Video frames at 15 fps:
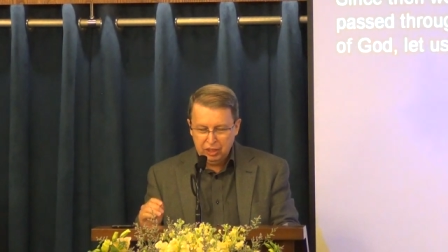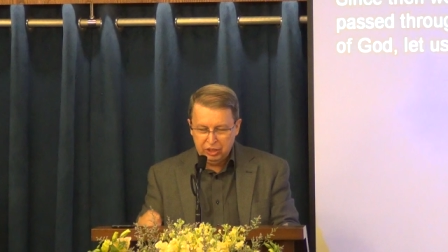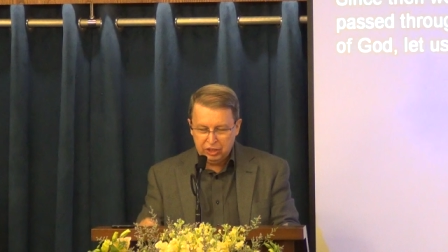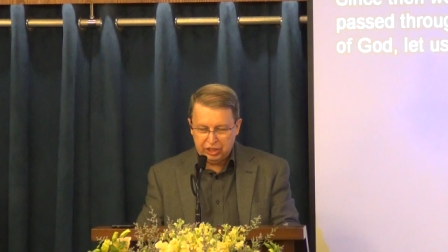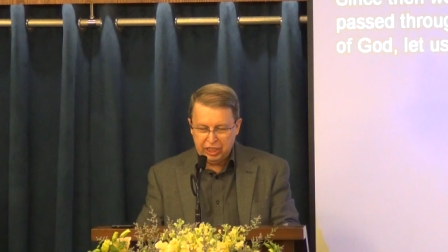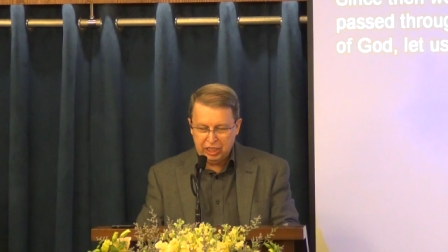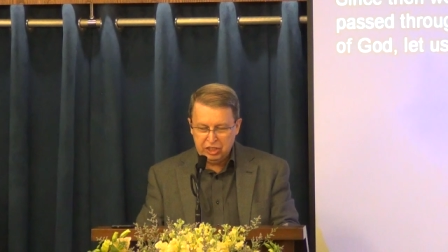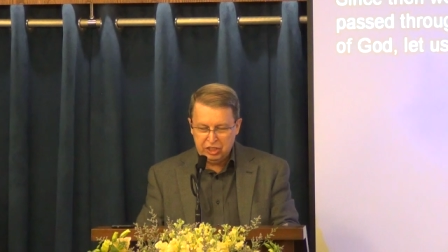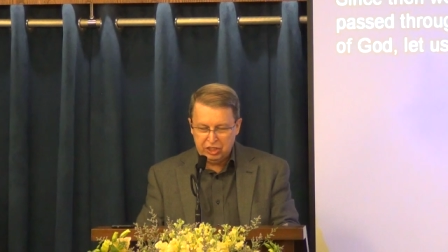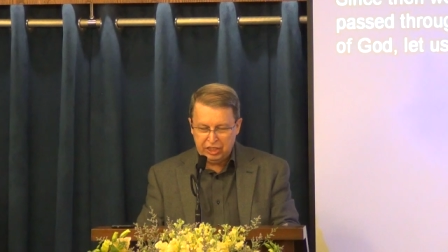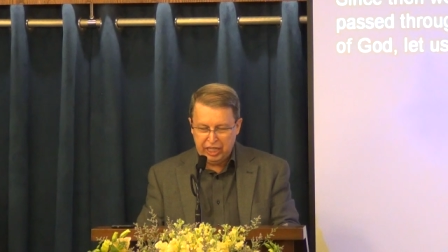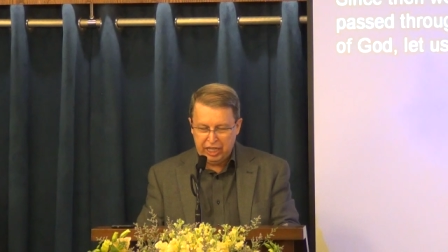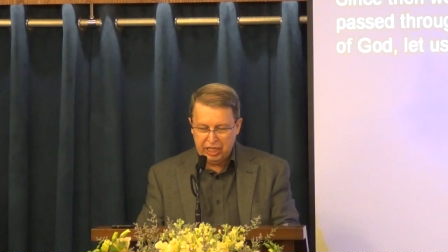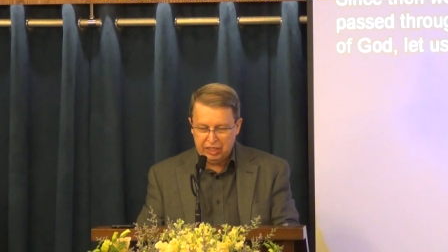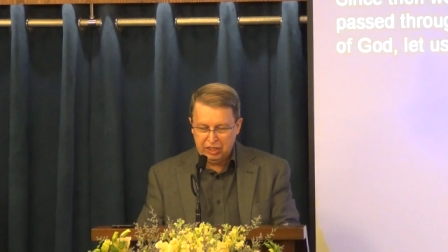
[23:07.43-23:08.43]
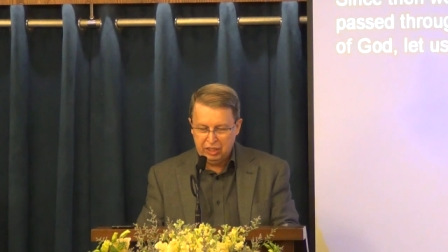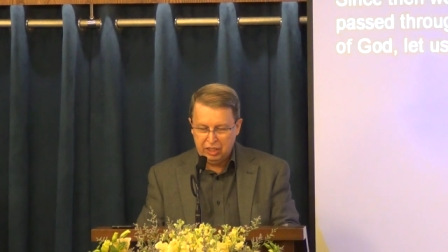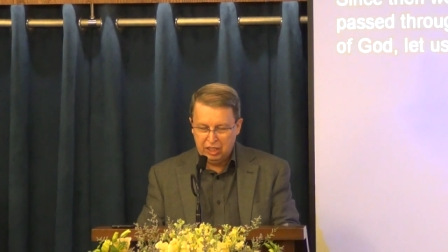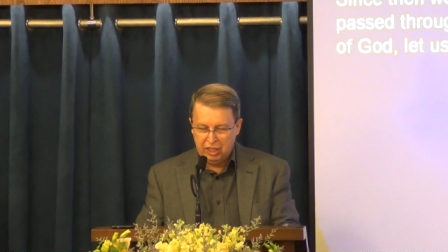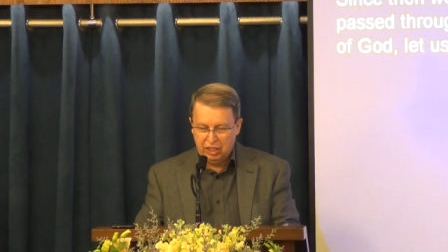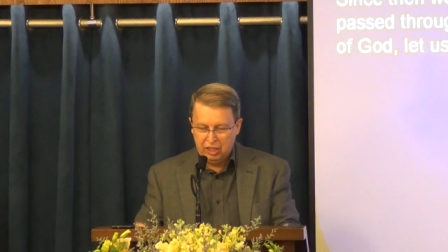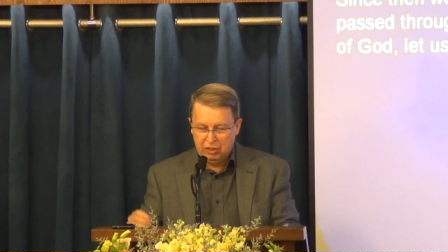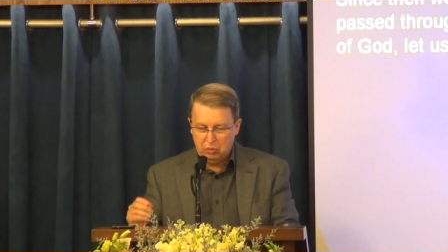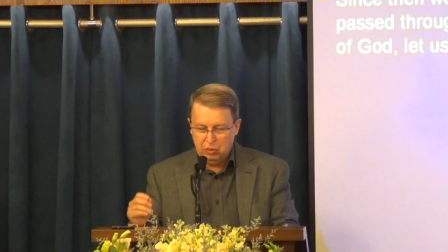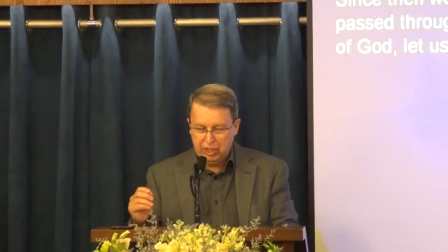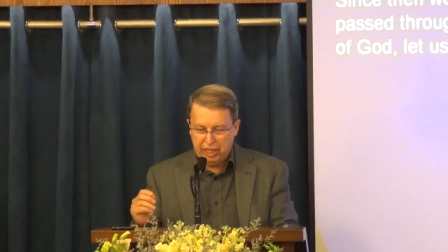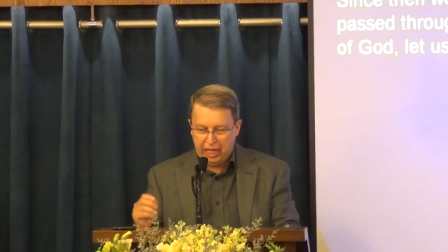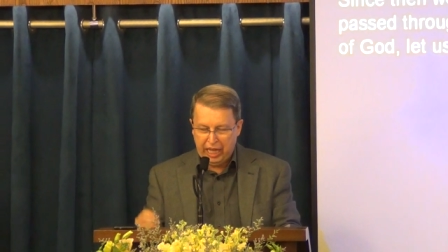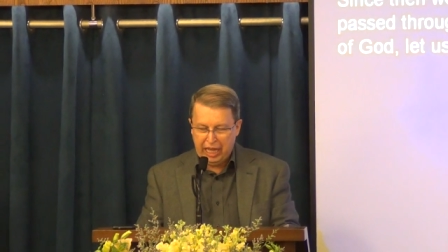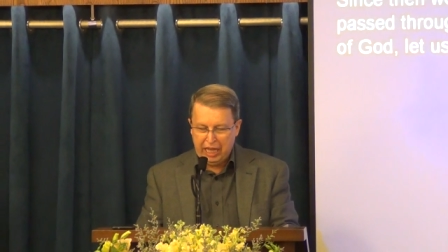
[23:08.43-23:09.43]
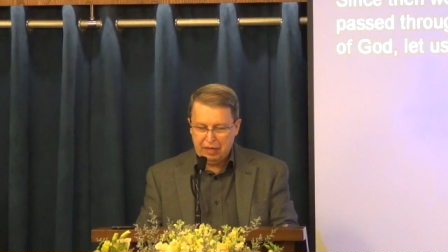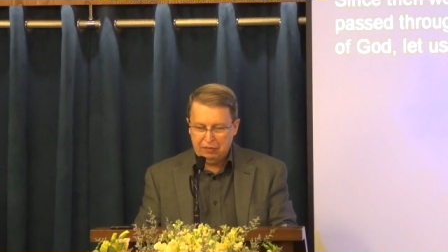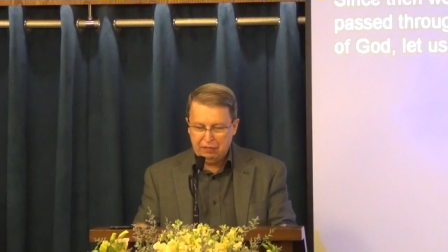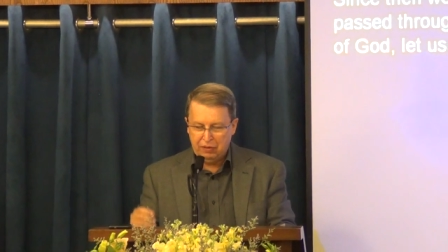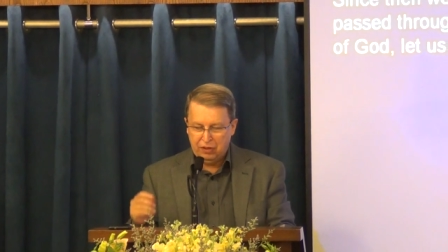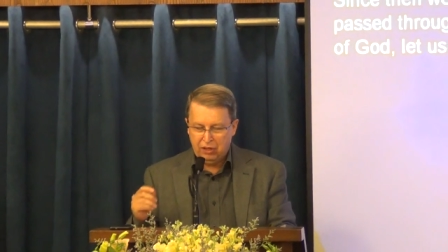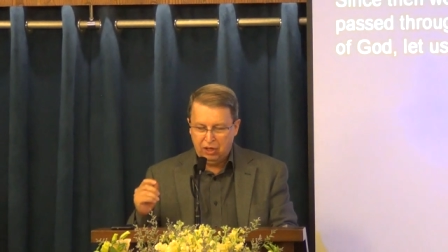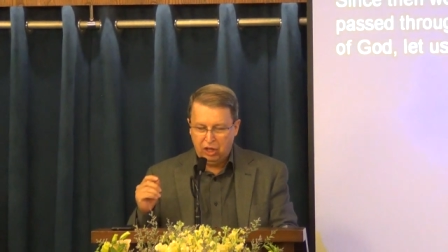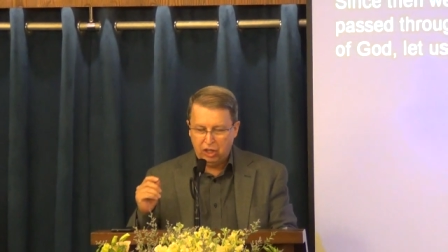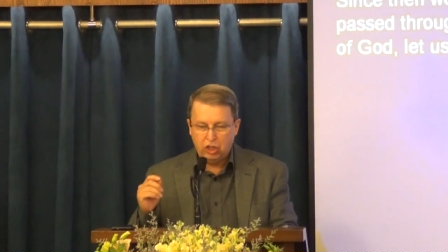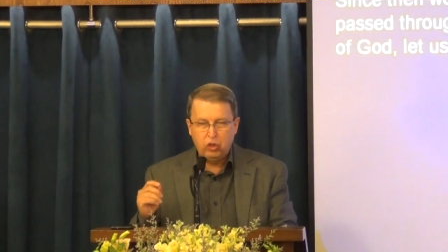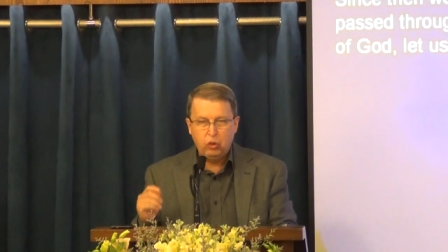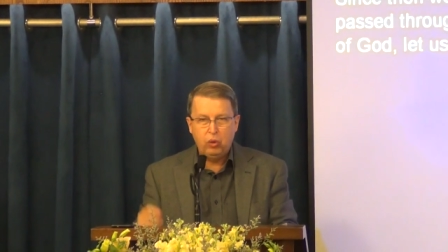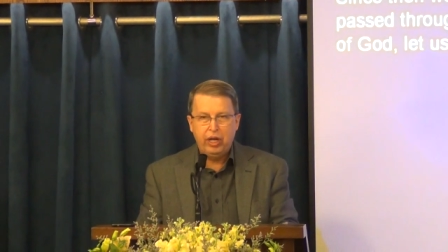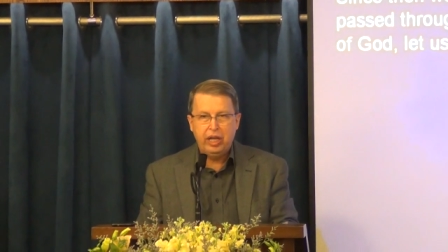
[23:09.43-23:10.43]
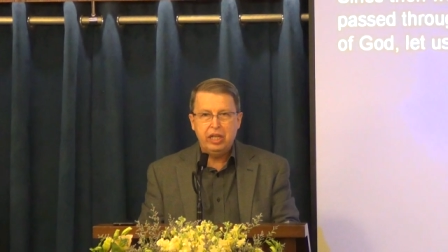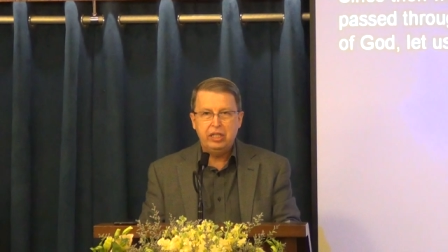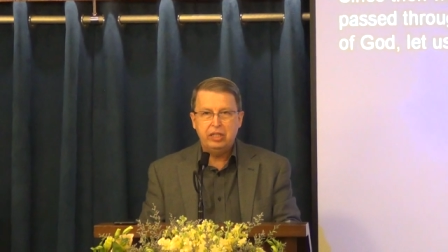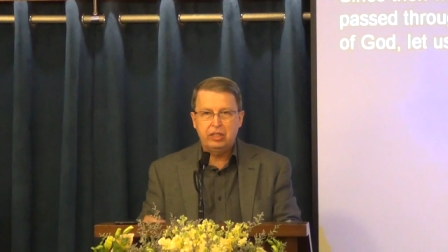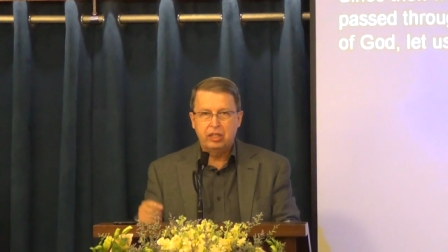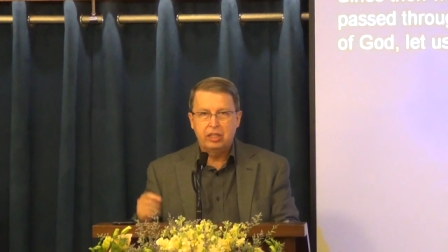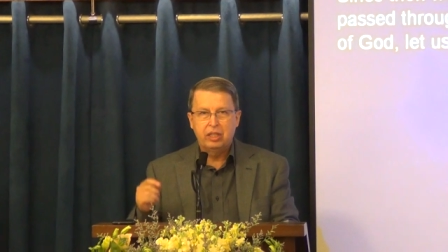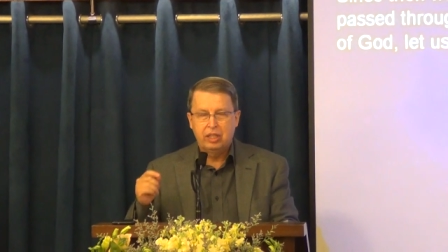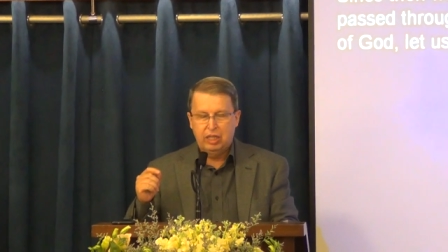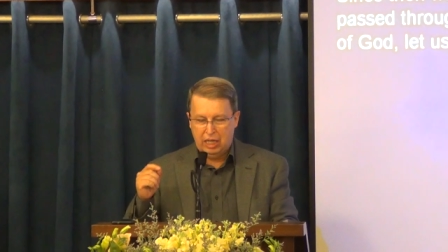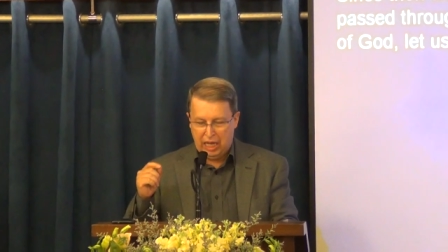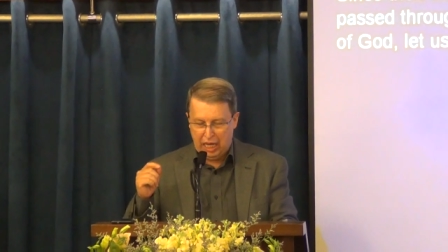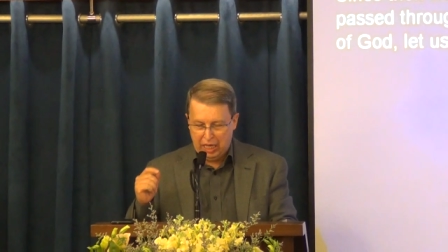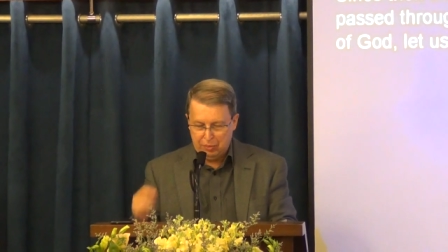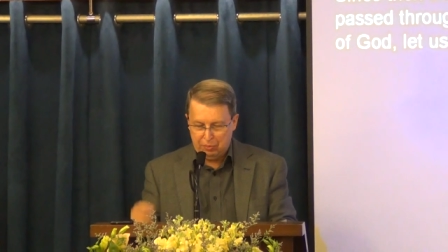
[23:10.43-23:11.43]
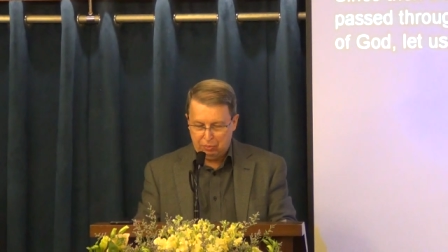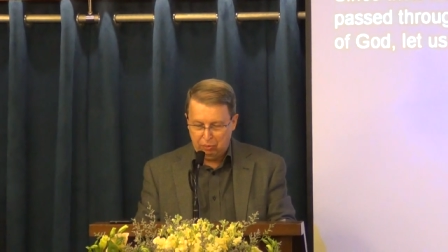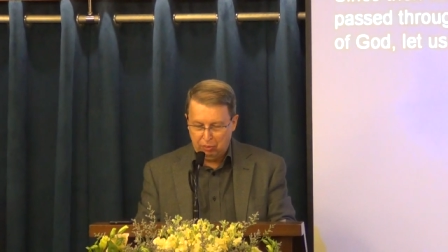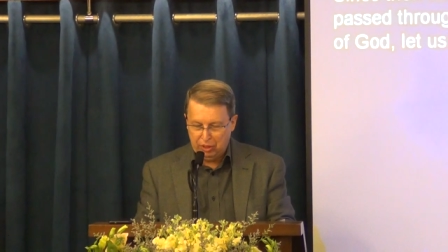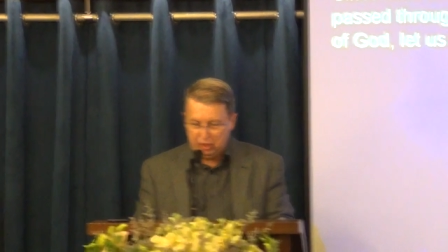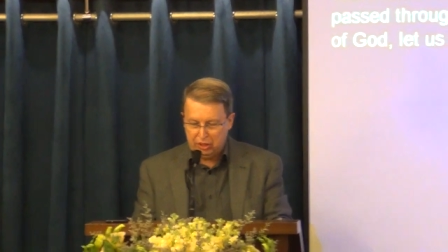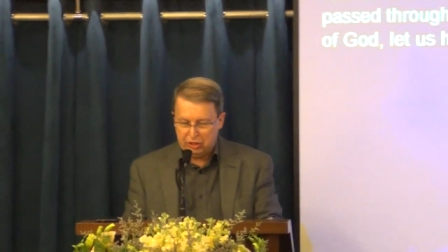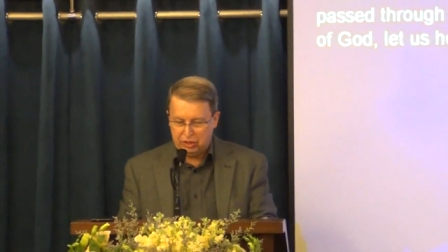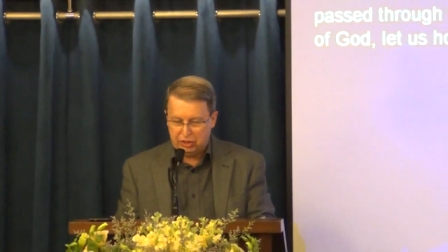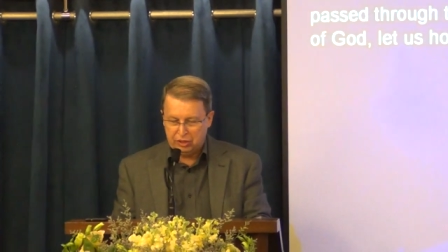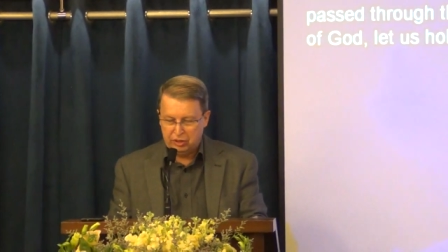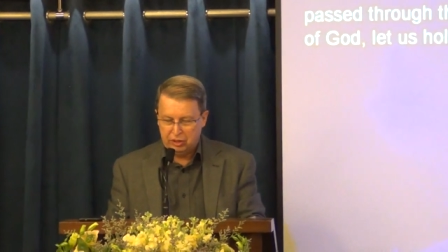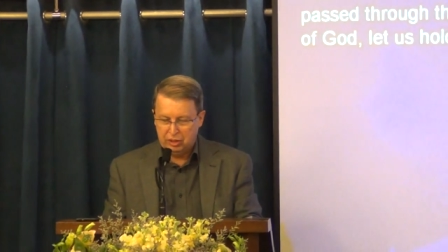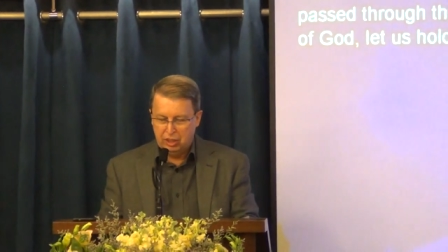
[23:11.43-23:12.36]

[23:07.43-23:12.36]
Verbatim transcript: Since then, we have a great high priest